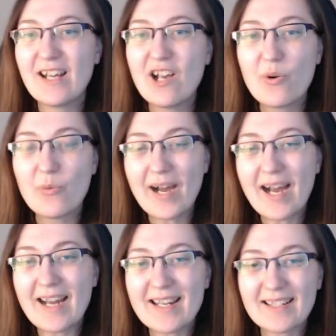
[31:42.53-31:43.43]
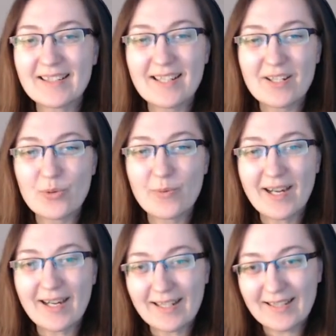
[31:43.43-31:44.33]
Why, English?
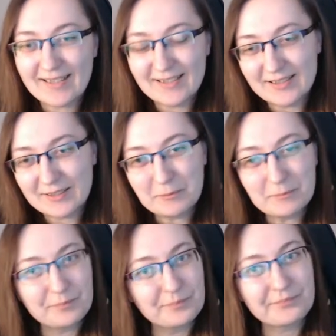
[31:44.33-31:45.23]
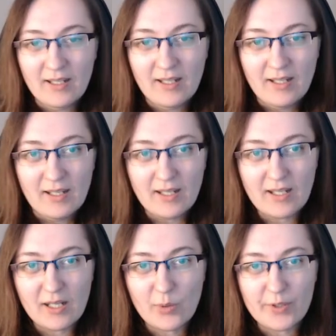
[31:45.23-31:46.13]
Why?
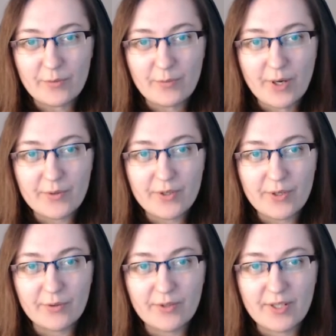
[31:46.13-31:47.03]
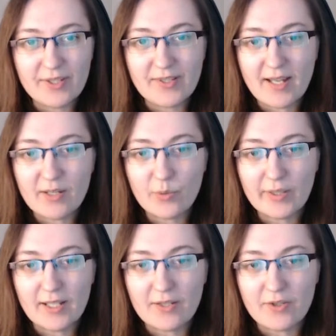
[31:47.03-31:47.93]
Oh, what brought you to this tent
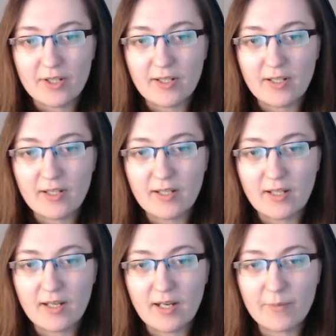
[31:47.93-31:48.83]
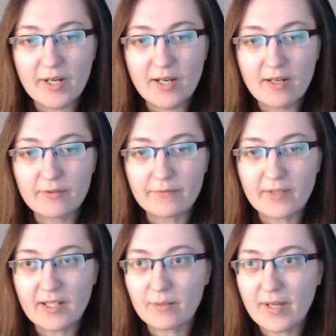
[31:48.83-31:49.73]
village? I'm here to
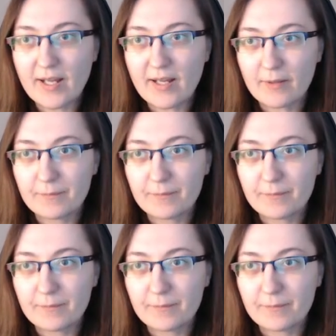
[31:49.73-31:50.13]
find a man.